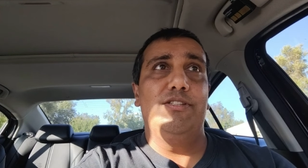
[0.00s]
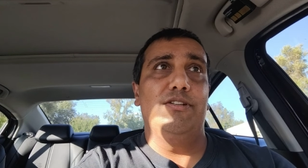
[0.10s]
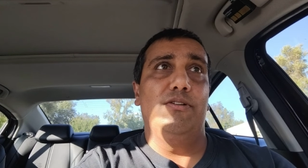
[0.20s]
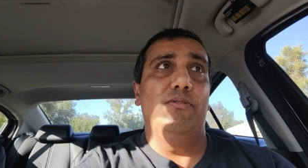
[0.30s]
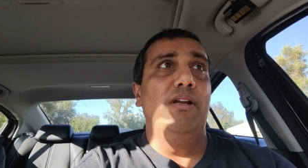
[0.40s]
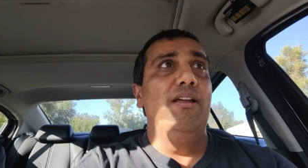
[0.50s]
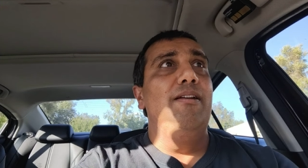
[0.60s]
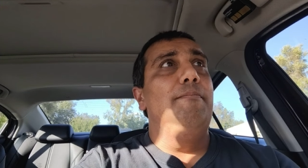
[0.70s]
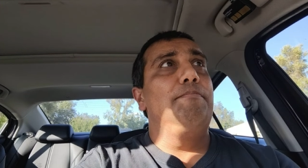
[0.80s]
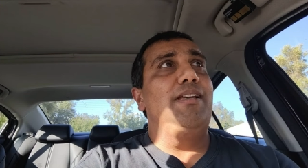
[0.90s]
So
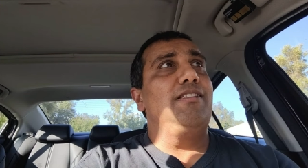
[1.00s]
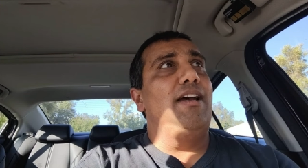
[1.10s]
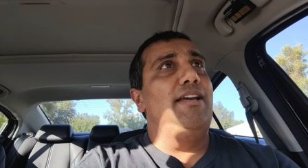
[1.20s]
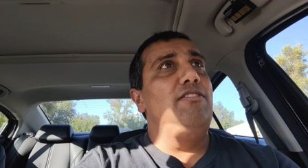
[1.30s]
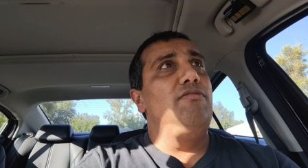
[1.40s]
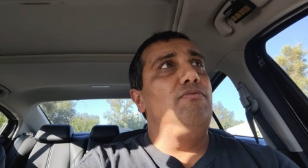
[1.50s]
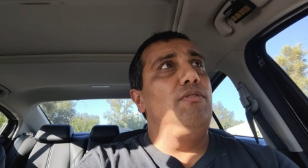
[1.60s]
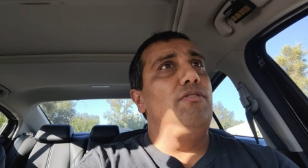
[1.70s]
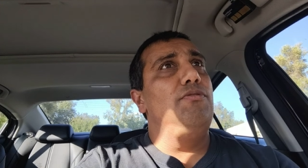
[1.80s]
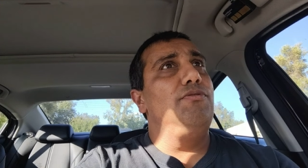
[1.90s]
that's kind of
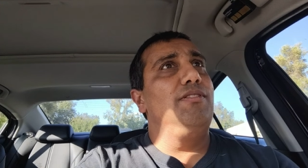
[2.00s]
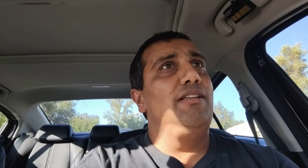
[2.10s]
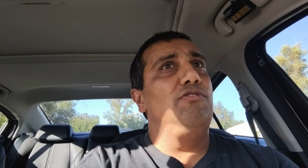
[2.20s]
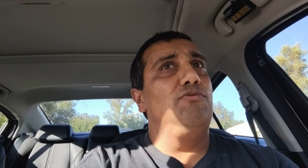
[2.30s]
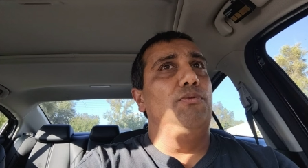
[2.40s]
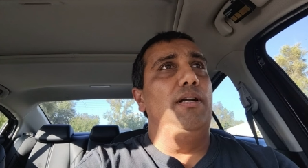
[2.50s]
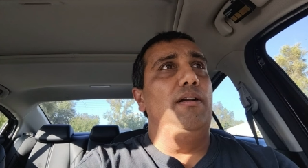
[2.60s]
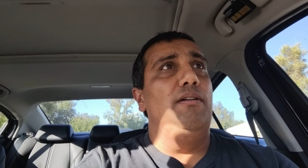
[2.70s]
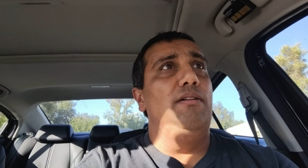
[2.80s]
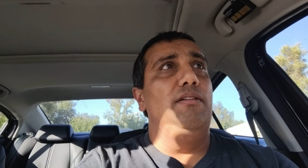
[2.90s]
one of those things
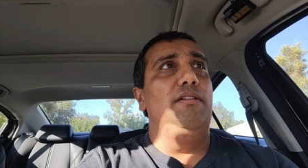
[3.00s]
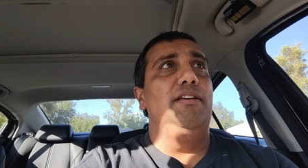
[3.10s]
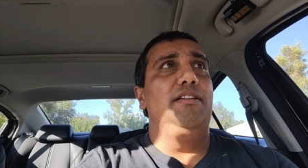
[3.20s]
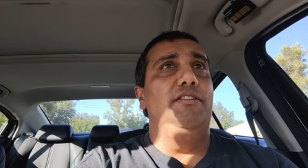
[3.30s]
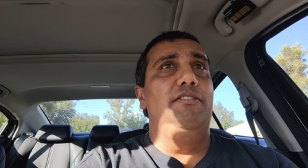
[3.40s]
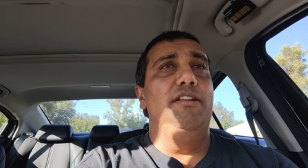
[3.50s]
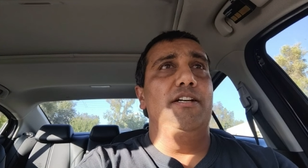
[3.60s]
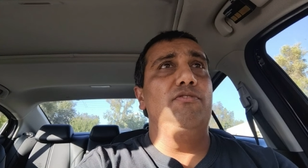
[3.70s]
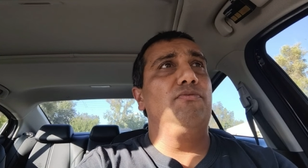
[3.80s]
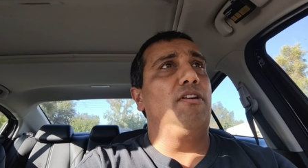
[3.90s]
where it
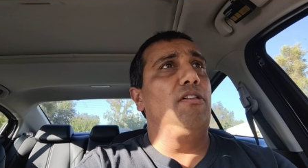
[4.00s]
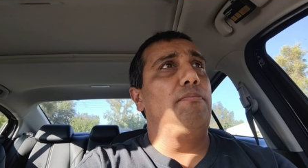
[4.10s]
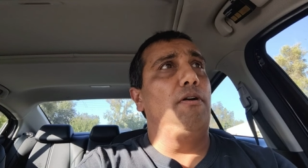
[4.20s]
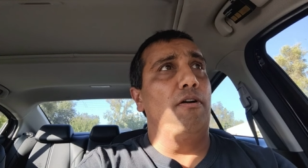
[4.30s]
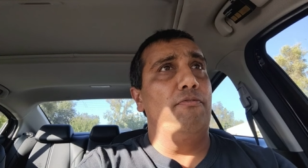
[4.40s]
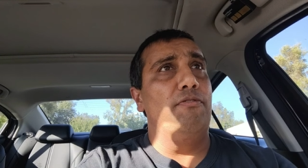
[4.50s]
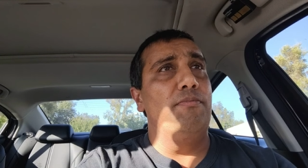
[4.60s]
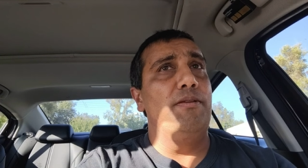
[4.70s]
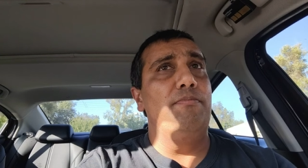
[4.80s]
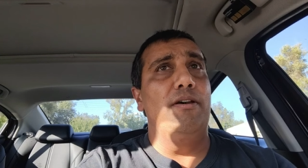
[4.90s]
does fall apart for
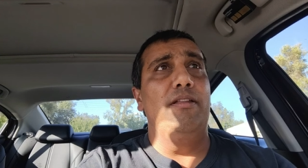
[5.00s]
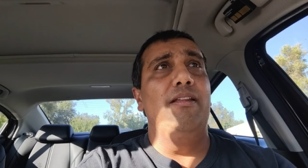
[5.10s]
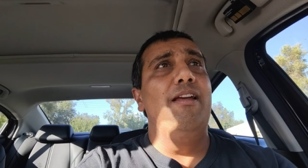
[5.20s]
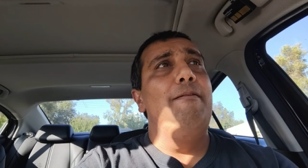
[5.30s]
me, but